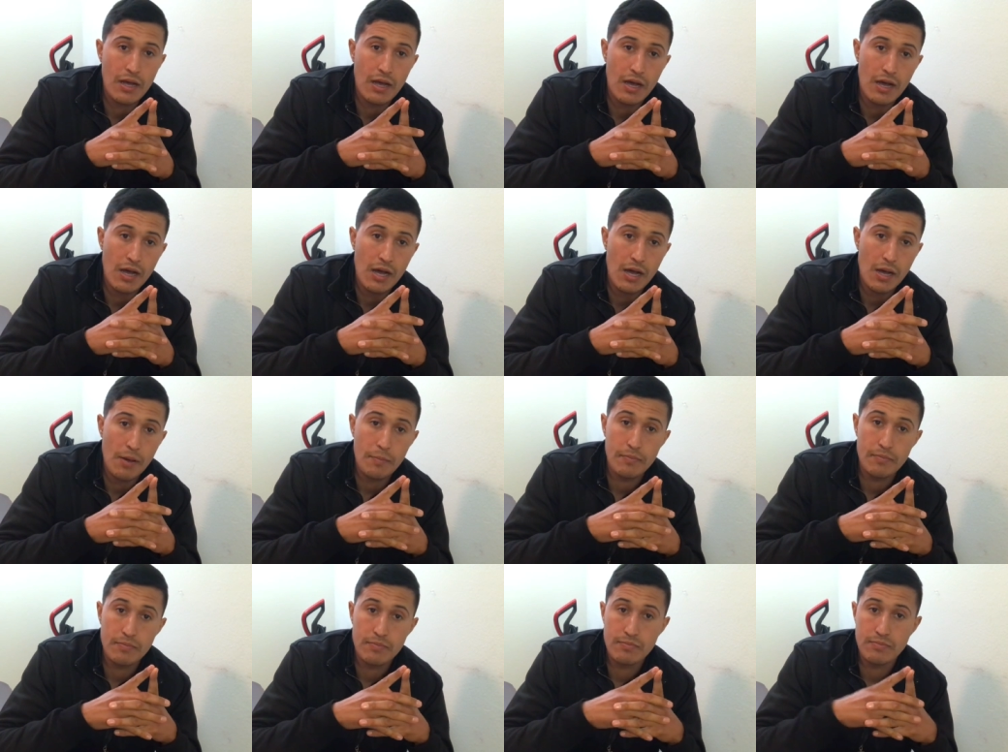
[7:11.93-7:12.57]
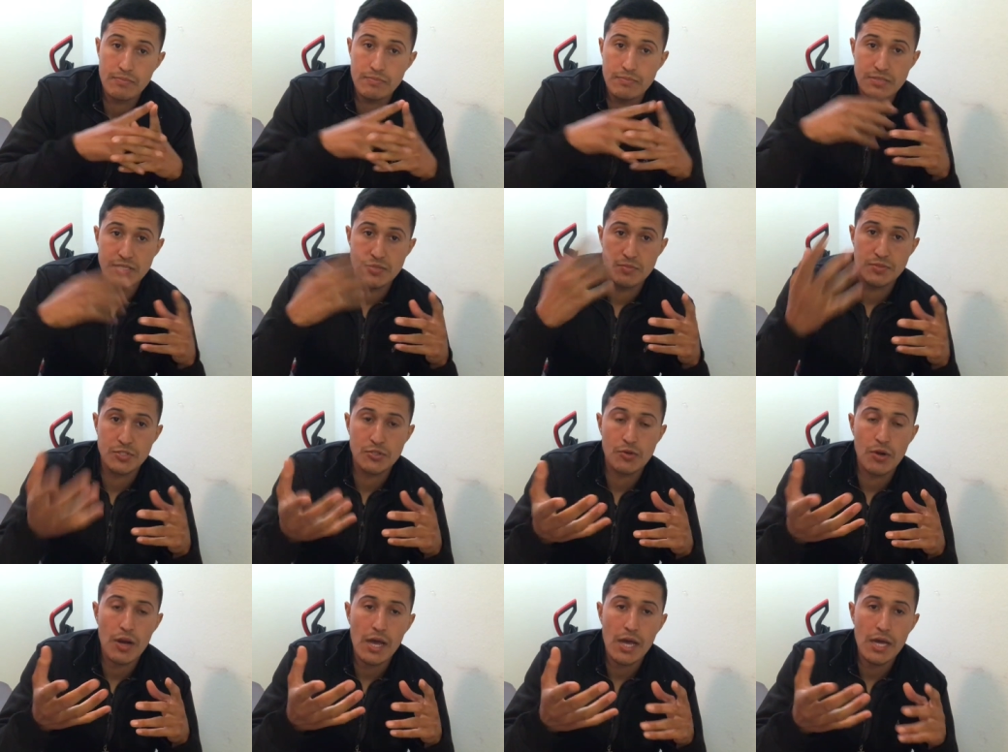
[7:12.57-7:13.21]
Um,
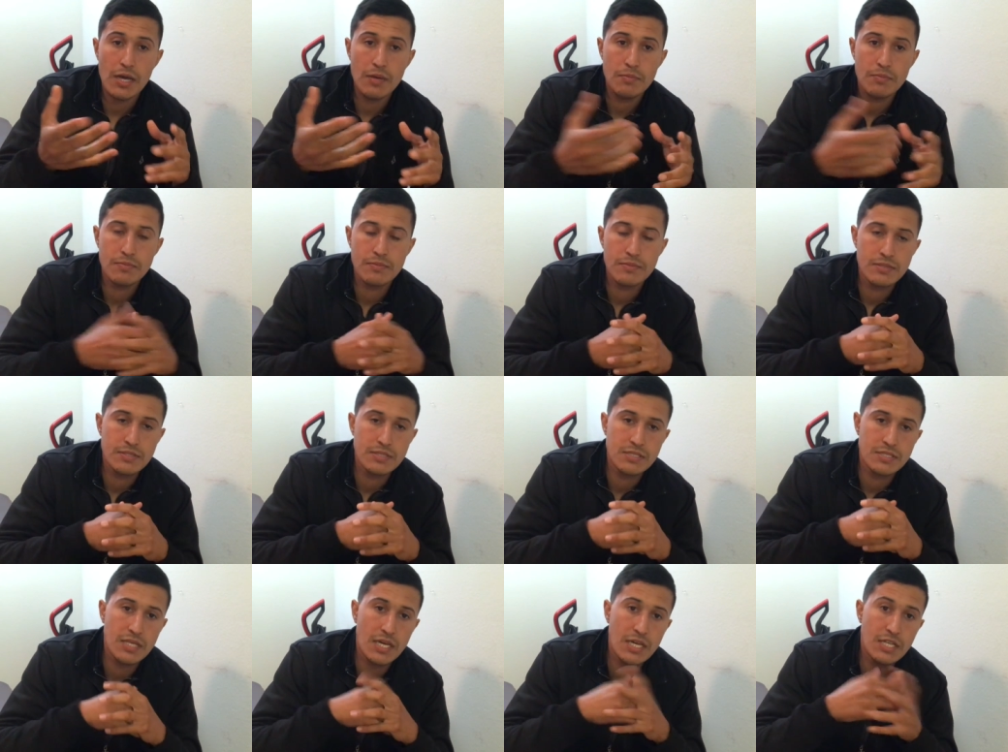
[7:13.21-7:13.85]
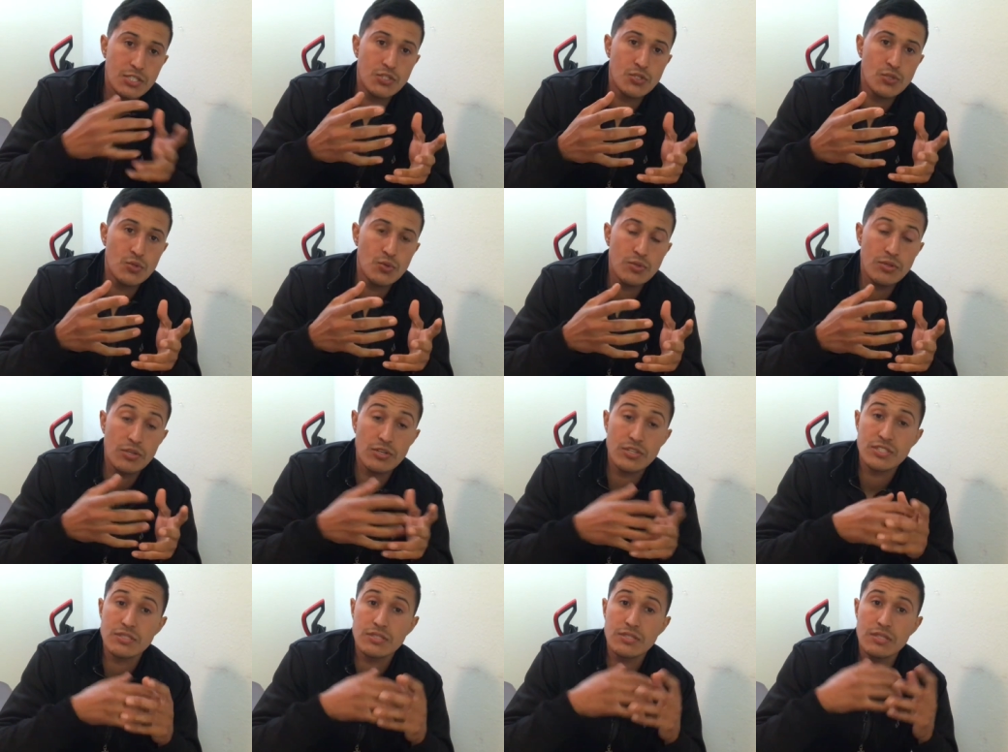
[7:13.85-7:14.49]
subscribe, stay
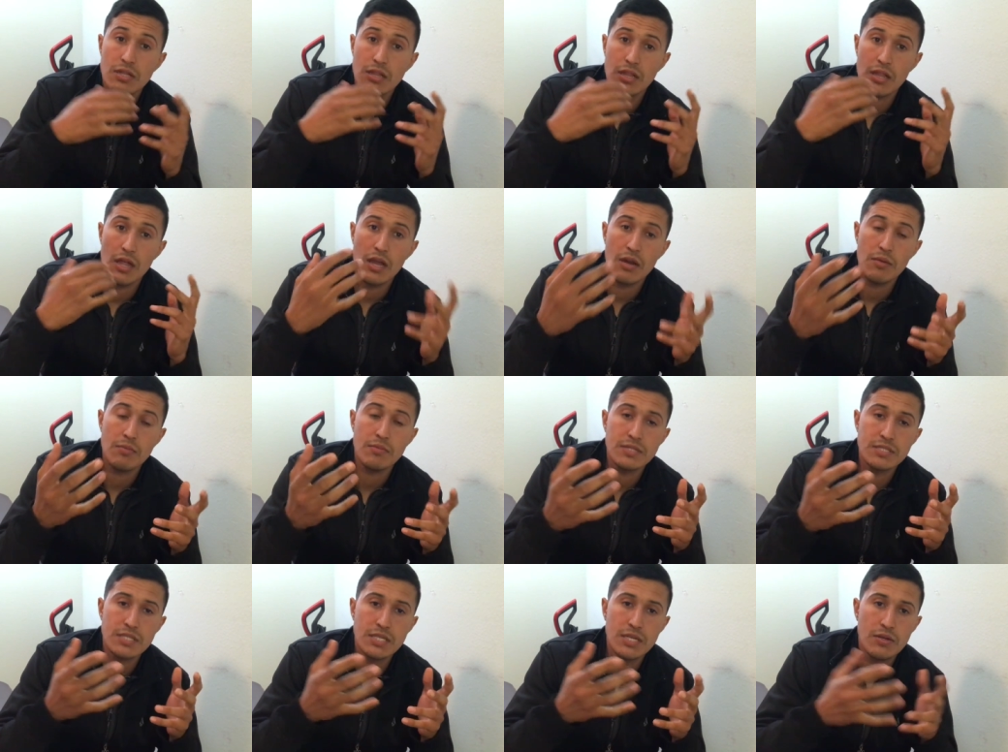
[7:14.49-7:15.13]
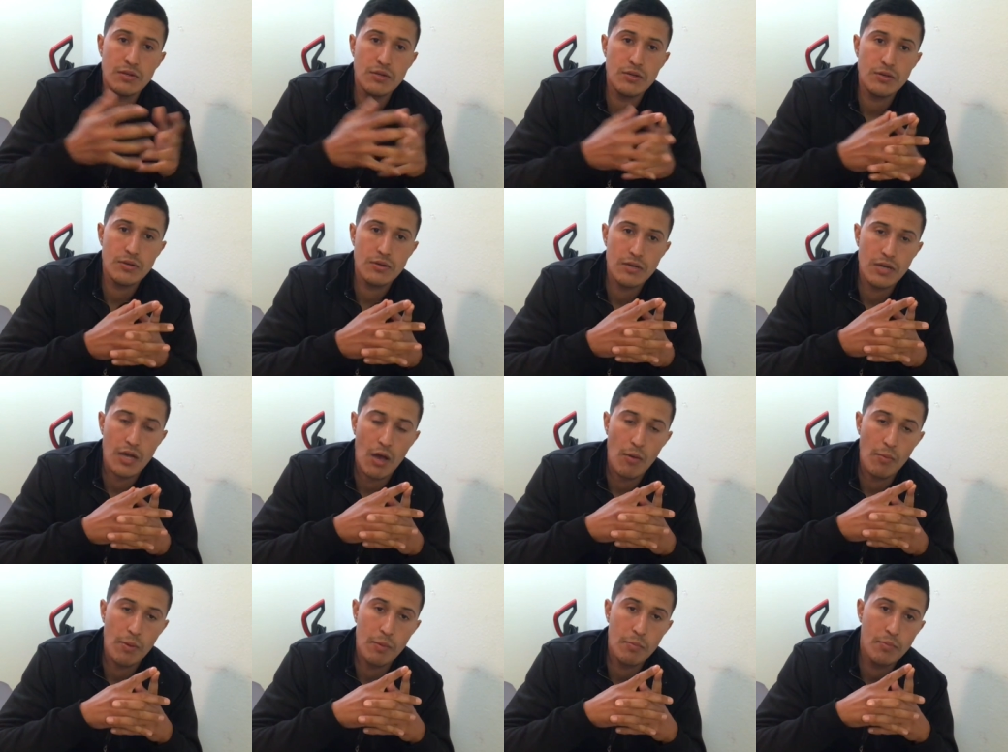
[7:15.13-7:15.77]
tuned. There's a lot of material
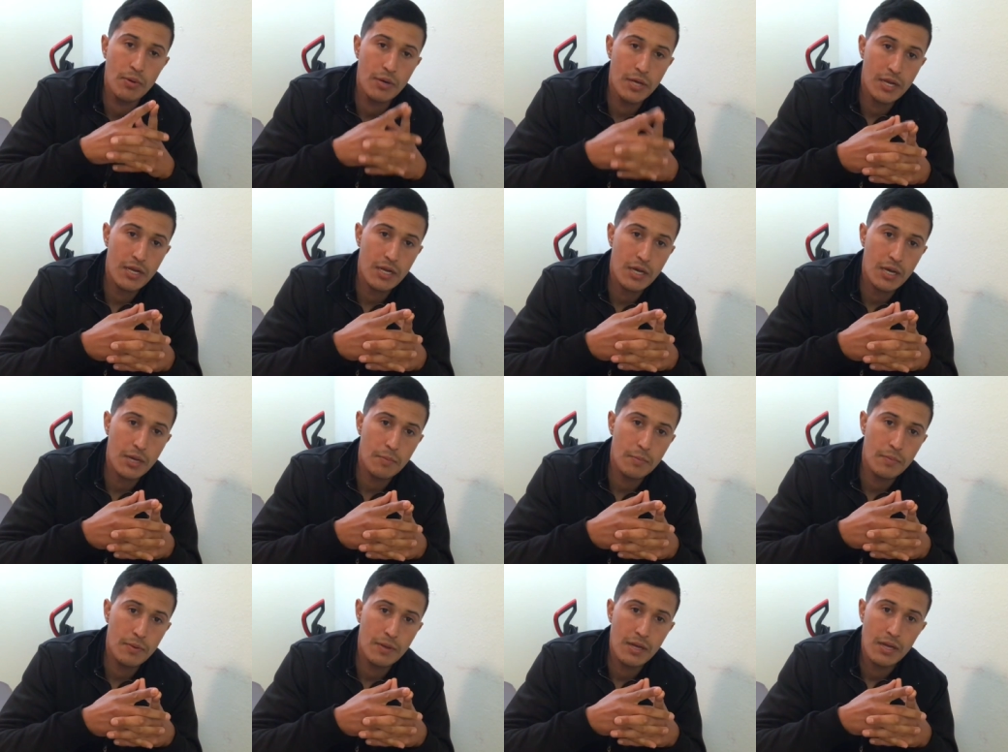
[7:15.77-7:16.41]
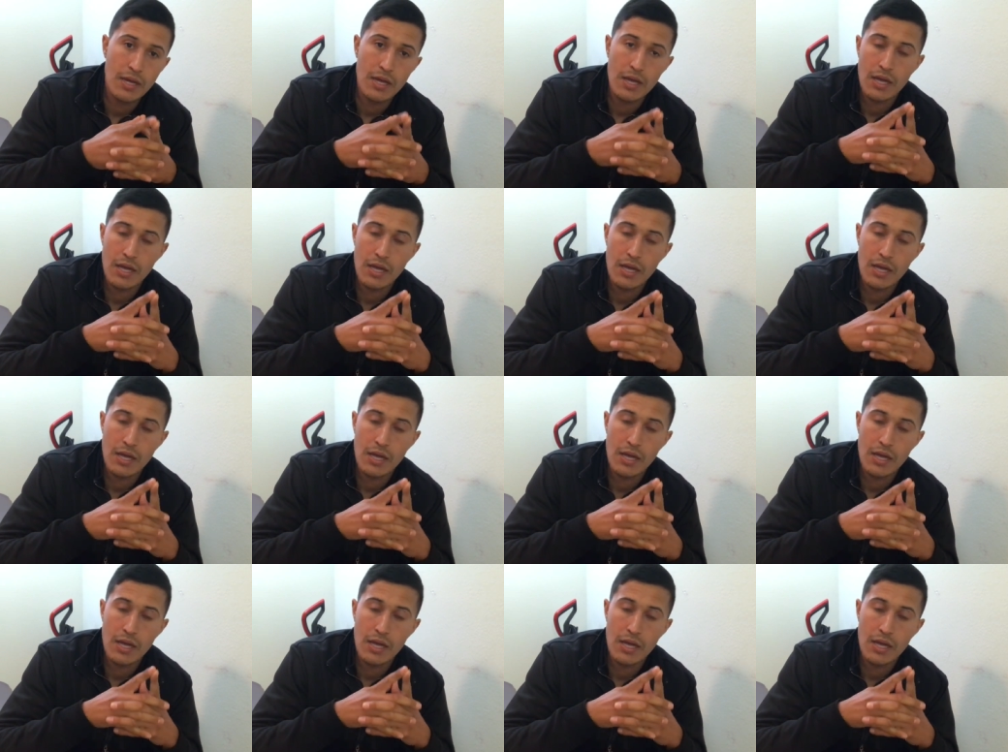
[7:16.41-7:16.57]
I'll be putting up.